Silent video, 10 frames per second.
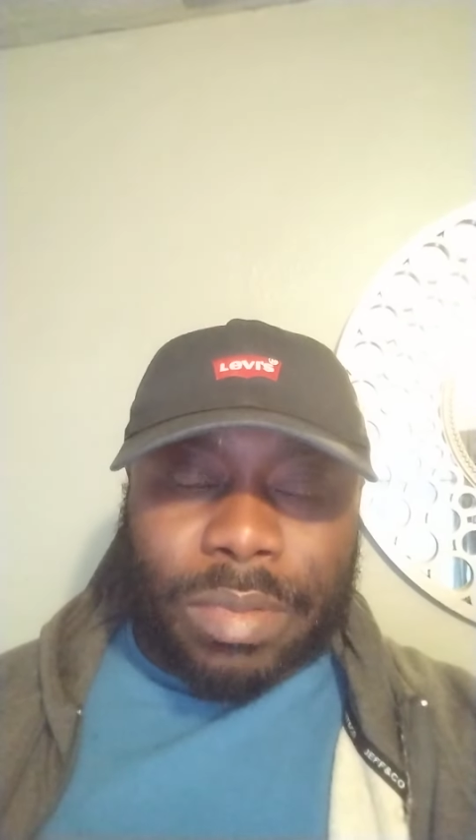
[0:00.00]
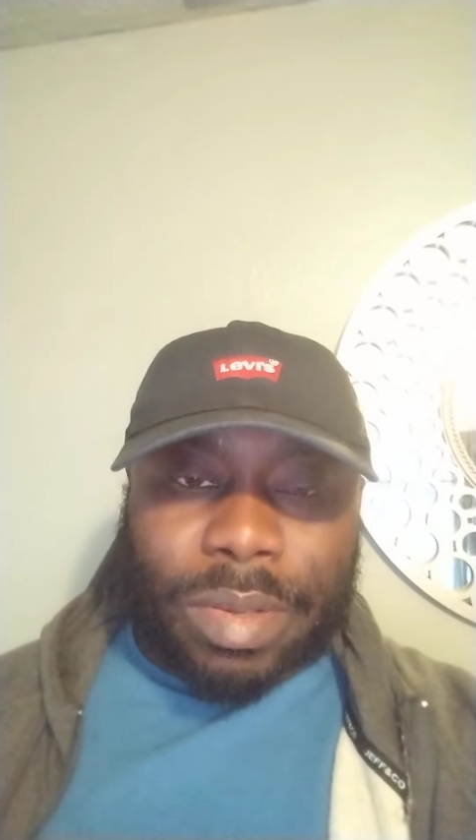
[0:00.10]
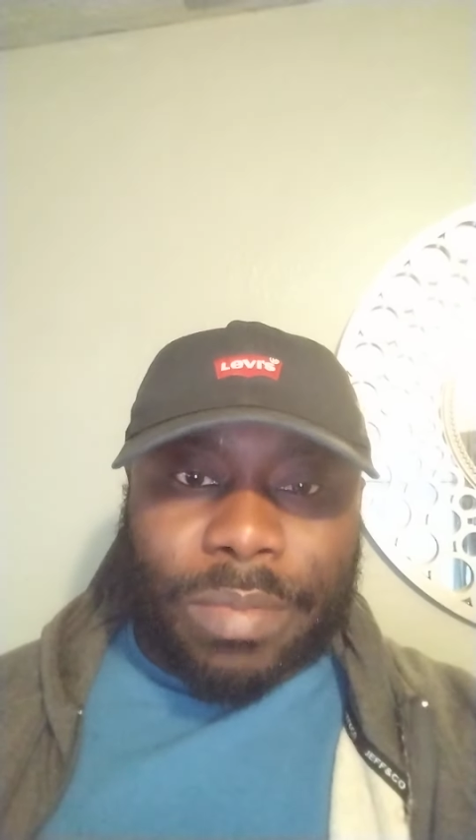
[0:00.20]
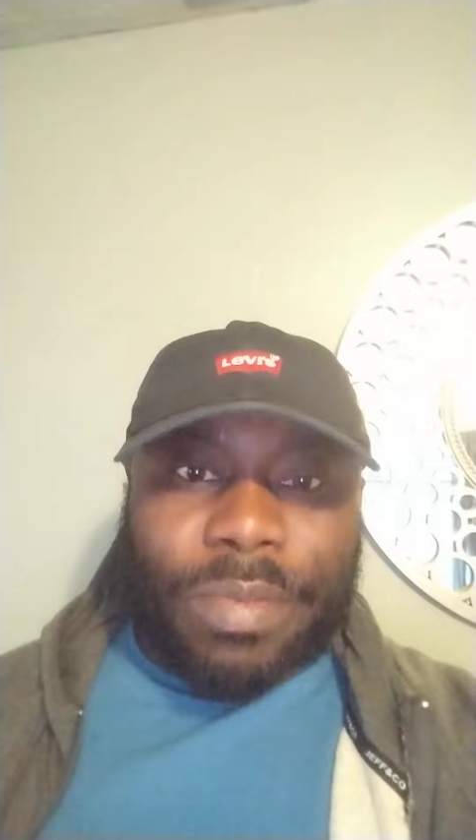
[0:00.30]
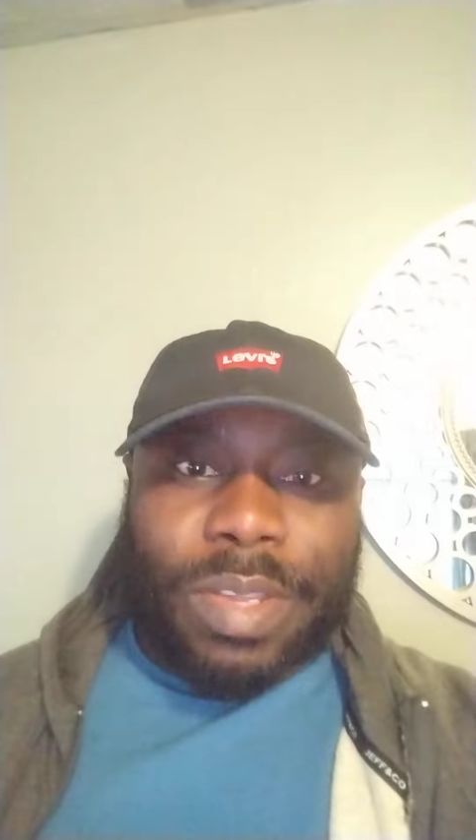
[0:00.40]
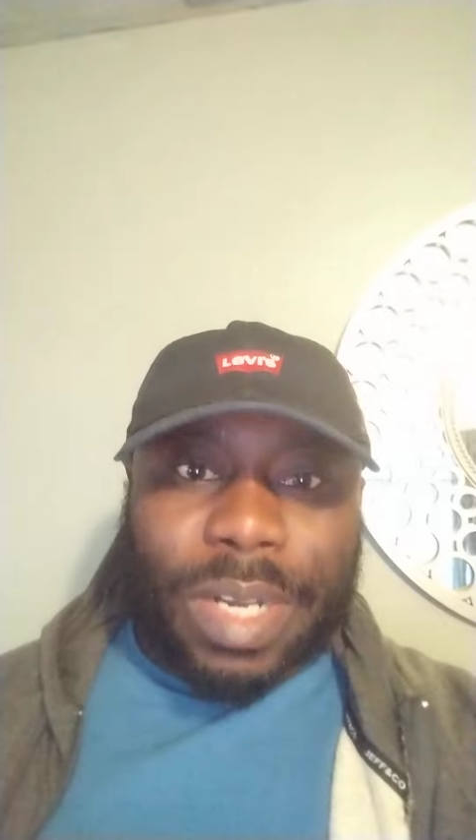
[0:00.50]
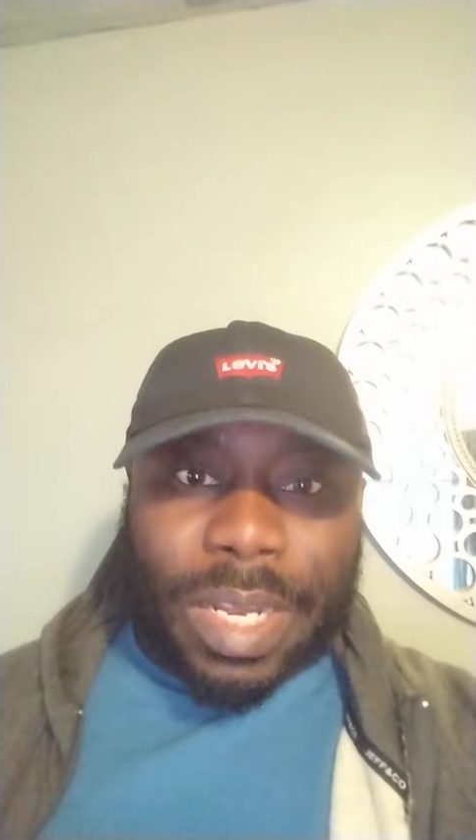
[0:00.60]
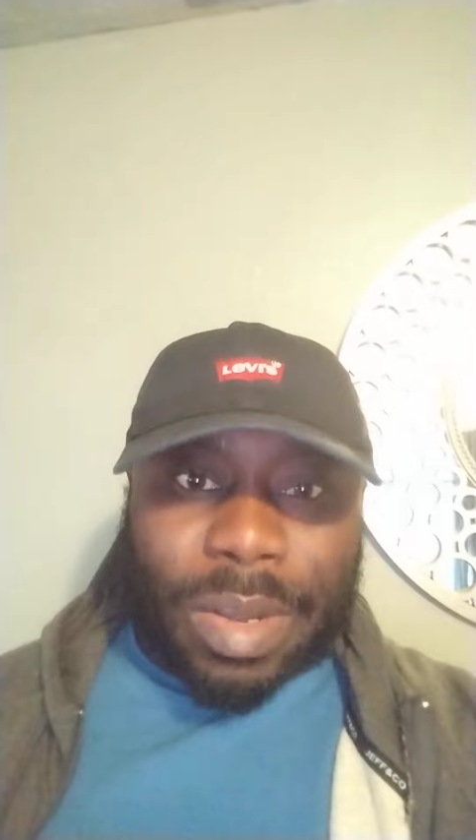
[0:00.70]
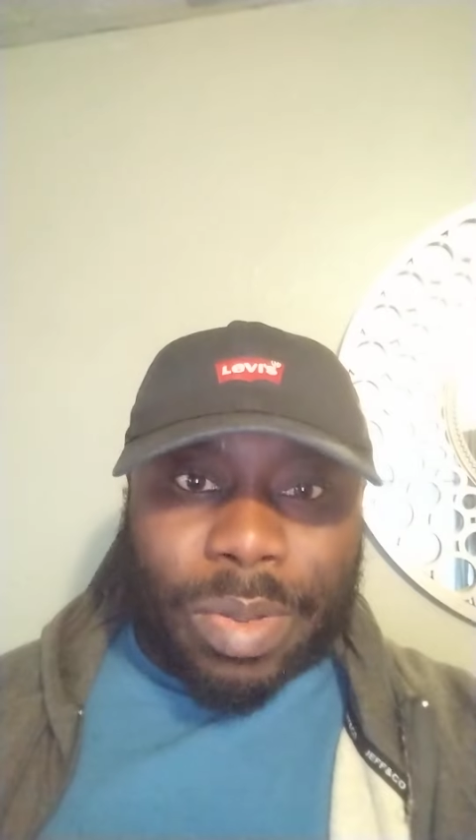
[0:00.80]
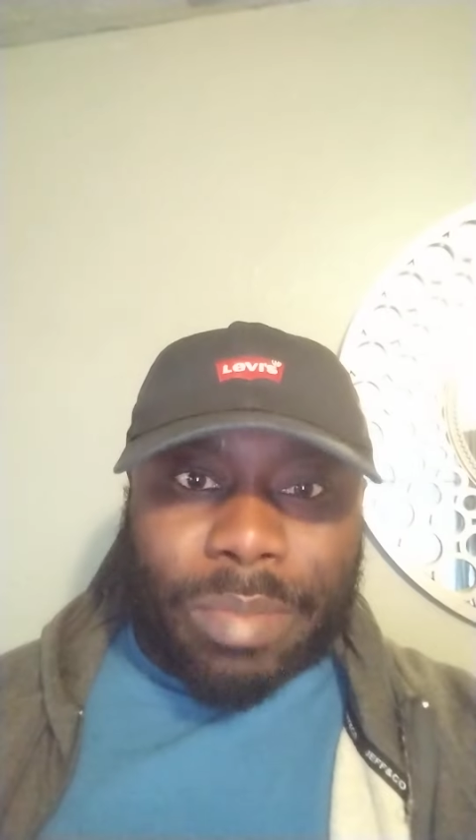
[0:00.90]
If them feel
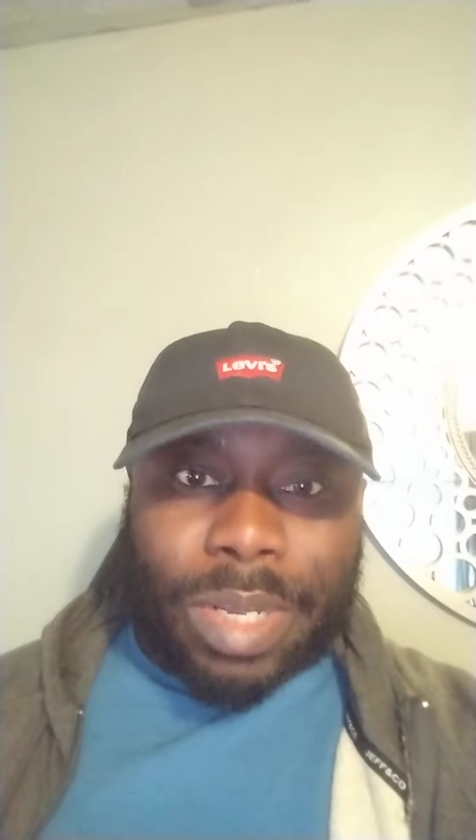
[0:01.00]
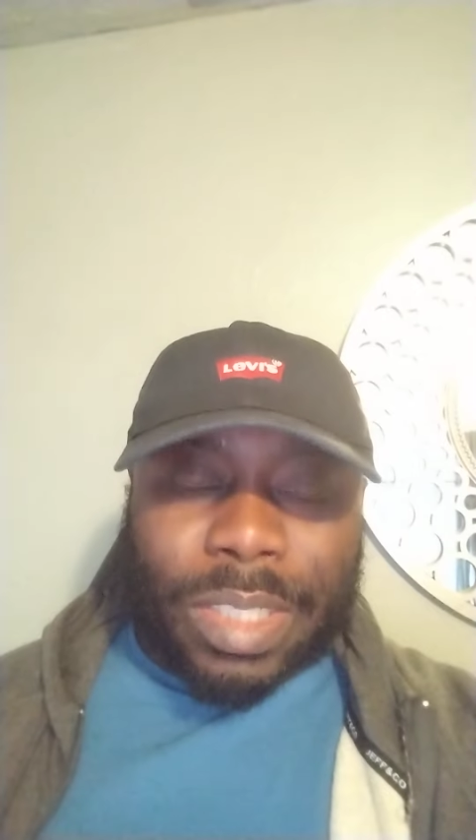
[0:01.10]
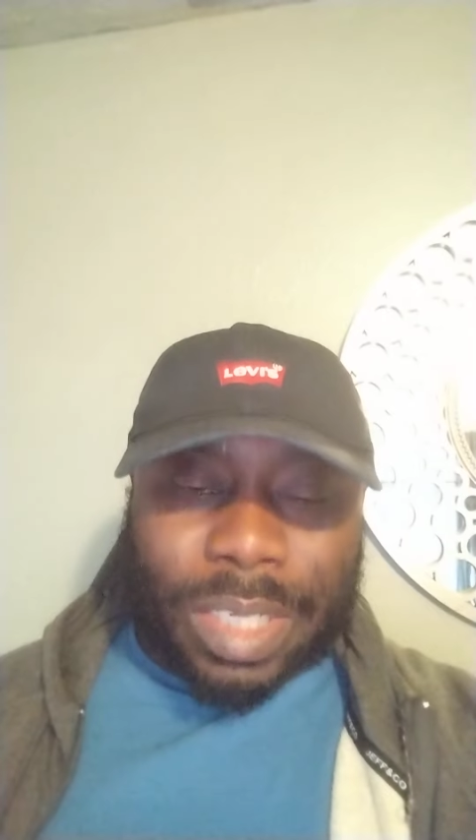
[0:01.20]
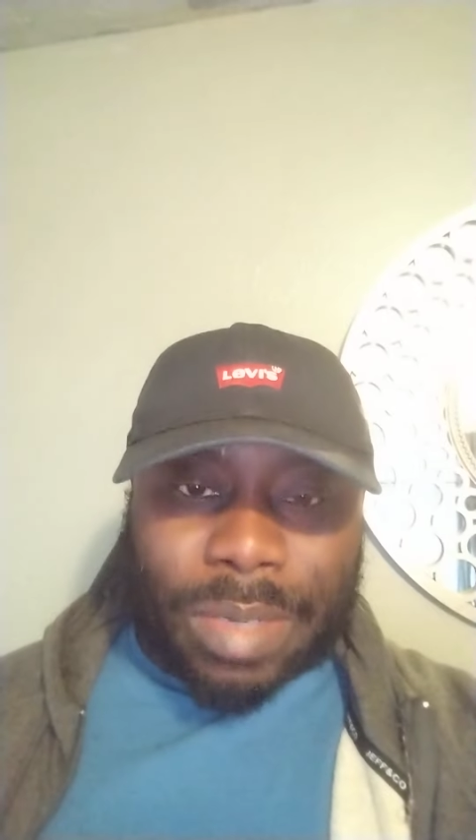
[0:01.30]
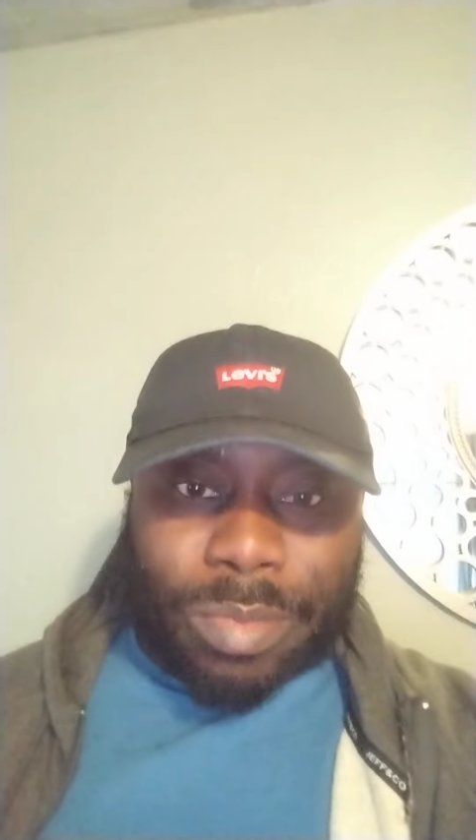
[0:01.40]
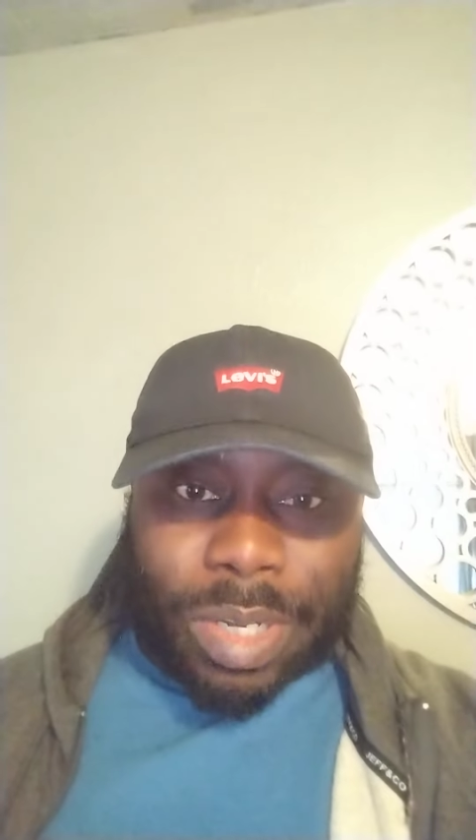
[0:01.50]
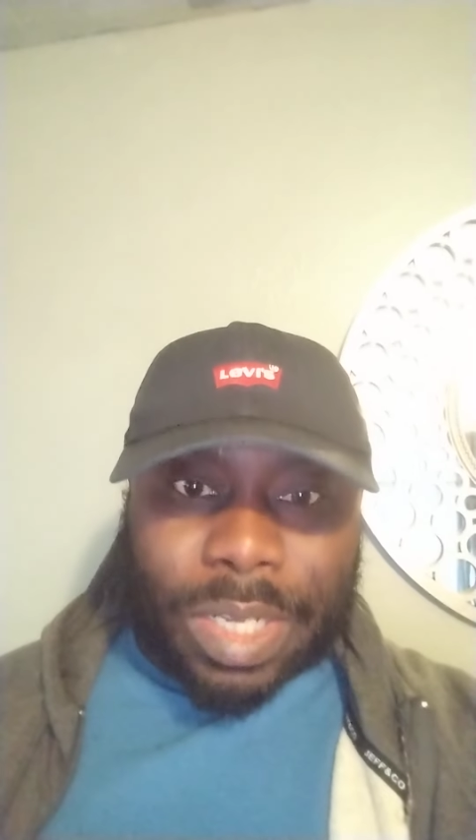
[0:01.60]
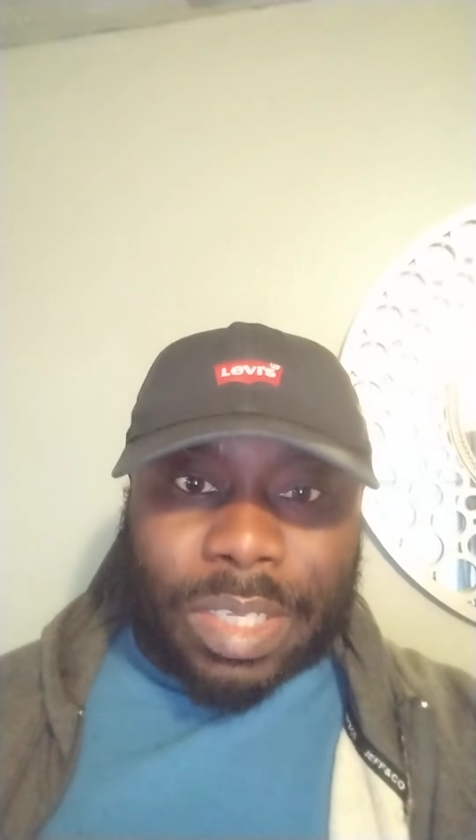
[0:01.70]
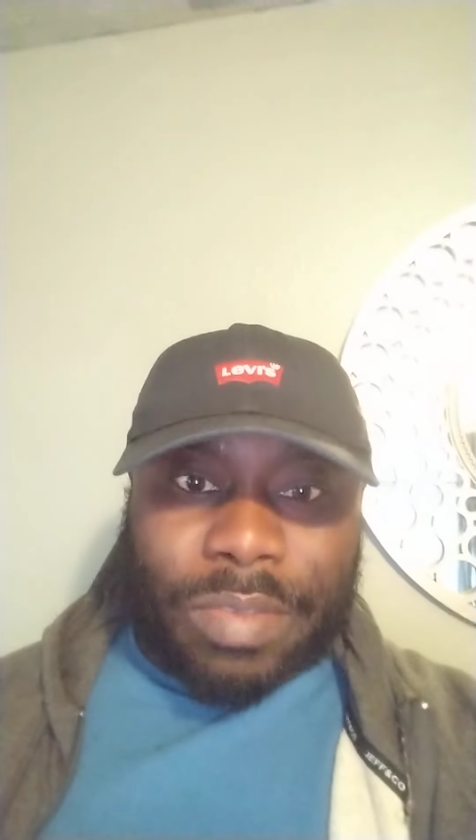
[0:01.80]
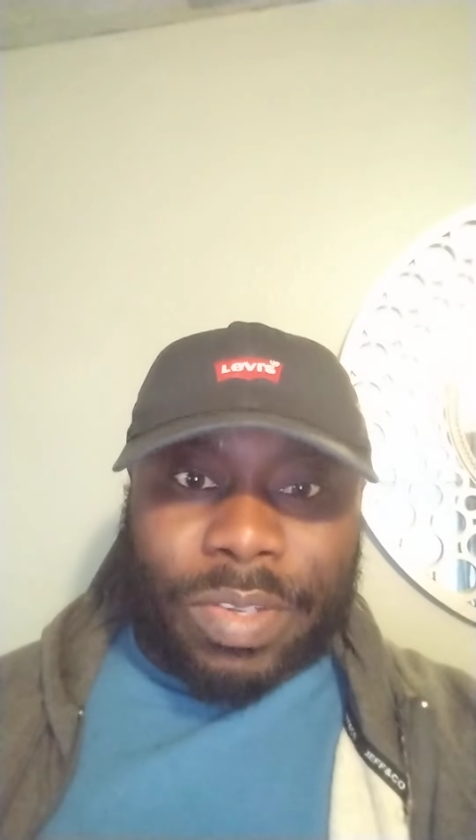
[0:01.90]
like a Wayne Marshall, them
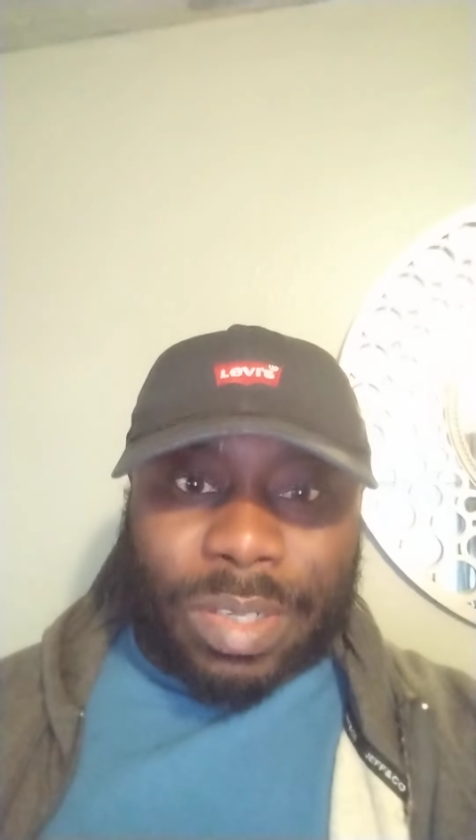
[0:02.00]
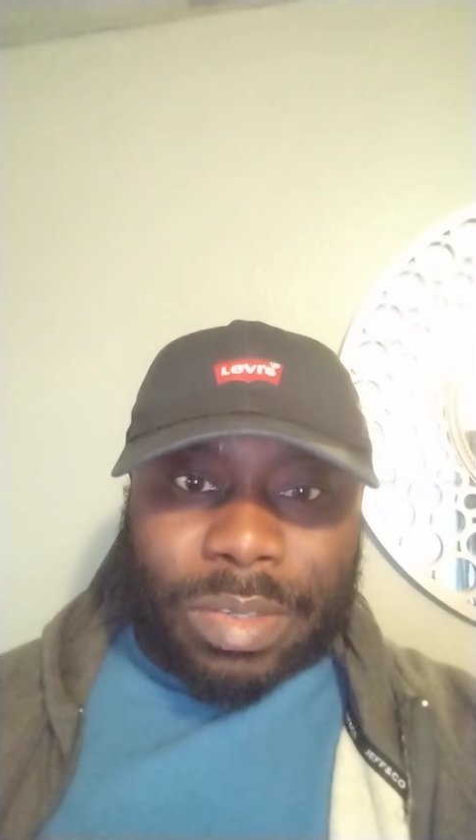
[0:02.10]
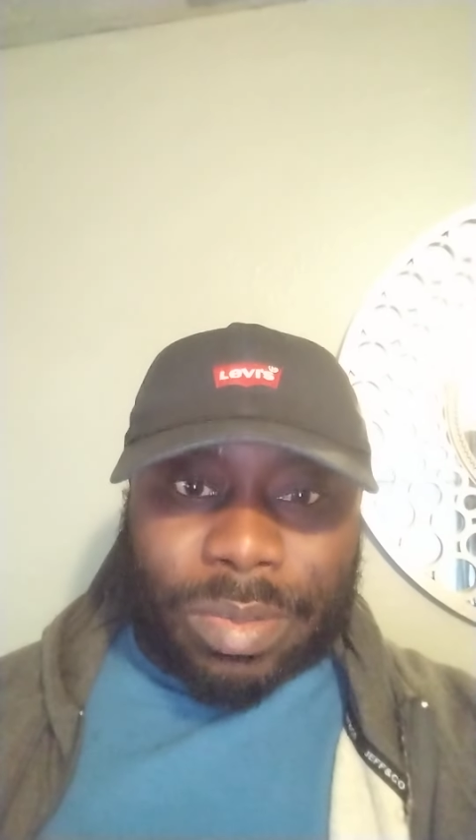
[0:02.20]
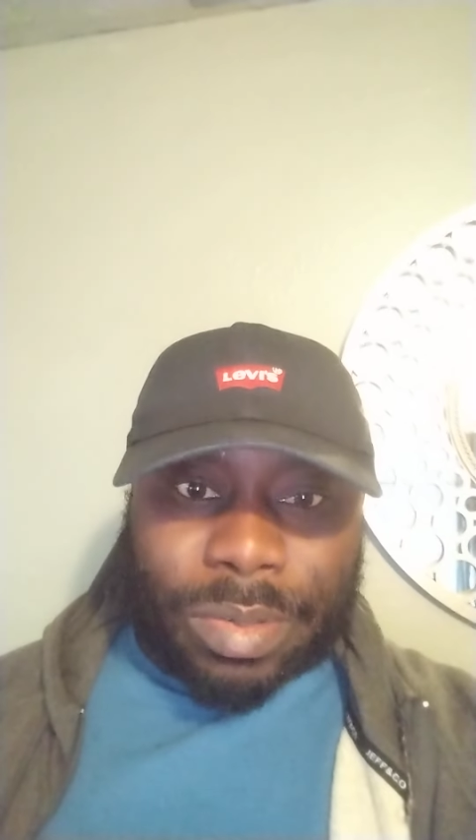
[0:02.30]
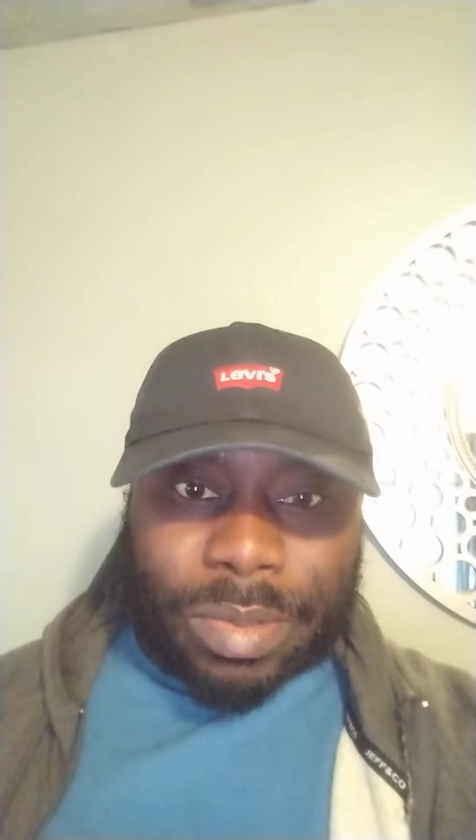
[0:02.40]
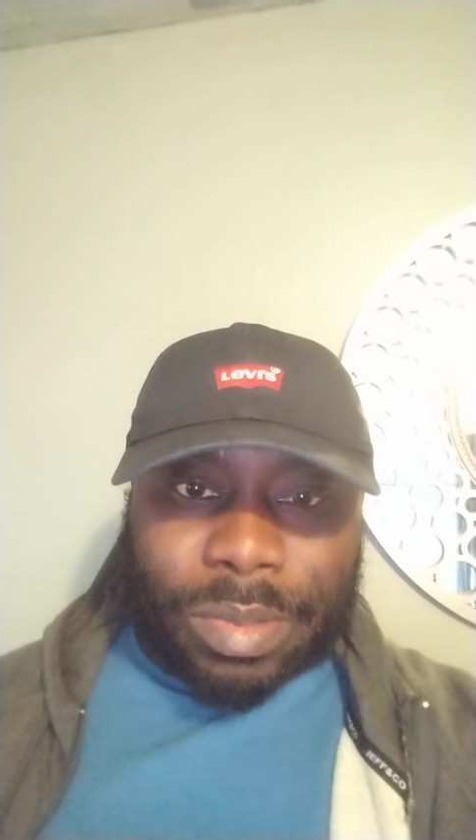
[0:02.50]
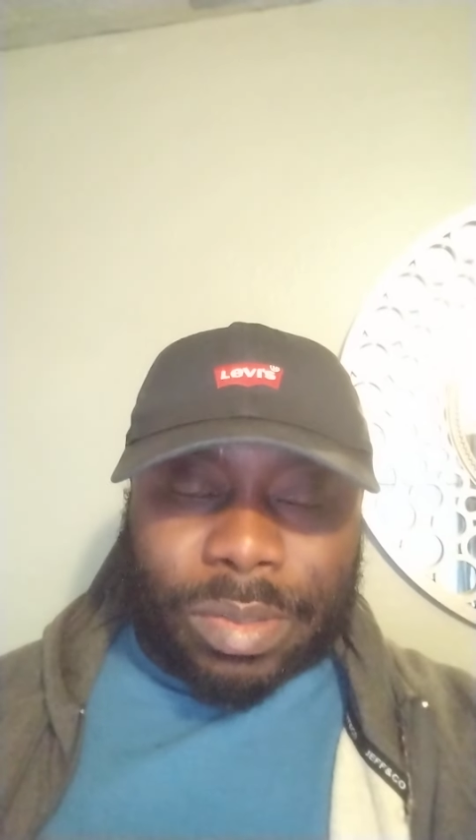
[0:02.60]
want to give it to.